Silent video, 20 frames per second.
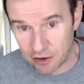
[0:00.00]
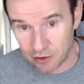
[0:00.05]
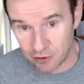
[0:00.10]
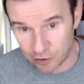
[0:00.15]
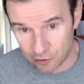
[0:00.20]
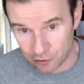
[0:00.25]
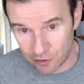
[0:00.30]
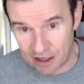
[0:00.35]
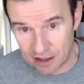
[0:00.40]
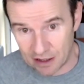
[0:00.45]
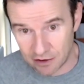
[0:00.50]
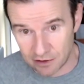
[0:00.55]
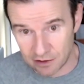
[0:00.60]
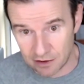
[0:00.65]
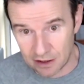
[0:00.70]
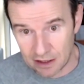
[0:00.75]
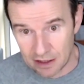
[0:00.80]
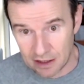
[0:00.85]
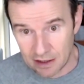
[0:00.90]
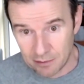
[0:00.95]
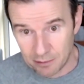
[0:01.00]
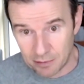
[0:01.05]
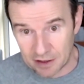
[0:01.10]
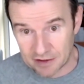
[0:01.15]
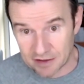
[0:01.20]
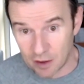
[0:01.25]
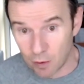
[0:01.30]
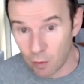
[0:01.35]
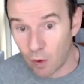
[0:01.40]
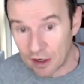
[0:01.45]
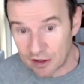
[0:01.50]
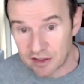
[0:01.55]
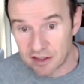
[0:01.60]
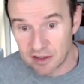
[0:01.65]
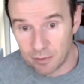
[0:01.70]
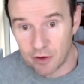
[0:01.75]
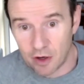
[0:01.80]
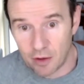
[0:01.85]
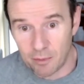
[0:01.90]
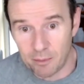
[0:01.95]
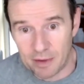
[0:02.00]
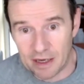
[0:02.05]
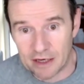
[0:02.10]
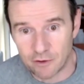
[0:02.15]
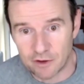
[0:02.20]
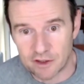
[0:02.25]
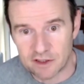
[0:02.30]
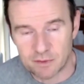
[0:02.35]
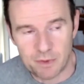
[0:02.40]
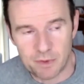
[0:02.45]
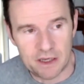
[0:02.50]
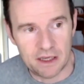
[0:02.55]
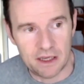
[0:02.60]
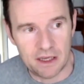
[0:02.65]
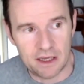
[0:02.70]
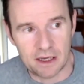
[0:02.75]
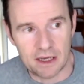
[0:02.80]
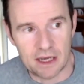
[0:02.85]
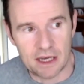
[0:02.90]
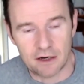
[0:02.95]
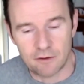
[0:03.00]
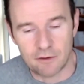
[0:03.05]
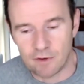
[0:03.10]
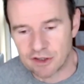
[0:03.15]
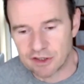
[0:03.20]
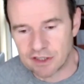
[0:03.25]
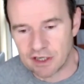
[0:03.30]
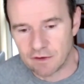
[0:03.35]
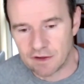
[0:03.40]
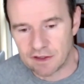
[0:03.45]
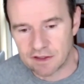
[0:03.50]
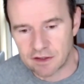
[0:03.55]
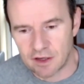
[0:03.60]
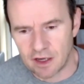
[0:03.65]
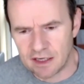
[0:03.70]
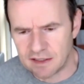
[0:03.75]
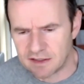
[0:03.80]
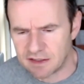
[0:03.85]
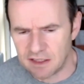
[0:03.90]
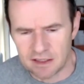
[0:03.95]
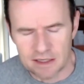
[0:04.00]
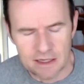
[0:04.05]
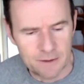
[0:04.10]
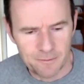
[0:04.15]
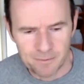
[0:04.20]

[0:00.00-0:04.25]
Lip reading: trainer, because I wanted to become better at speaking, and I reached out to this guy and he said,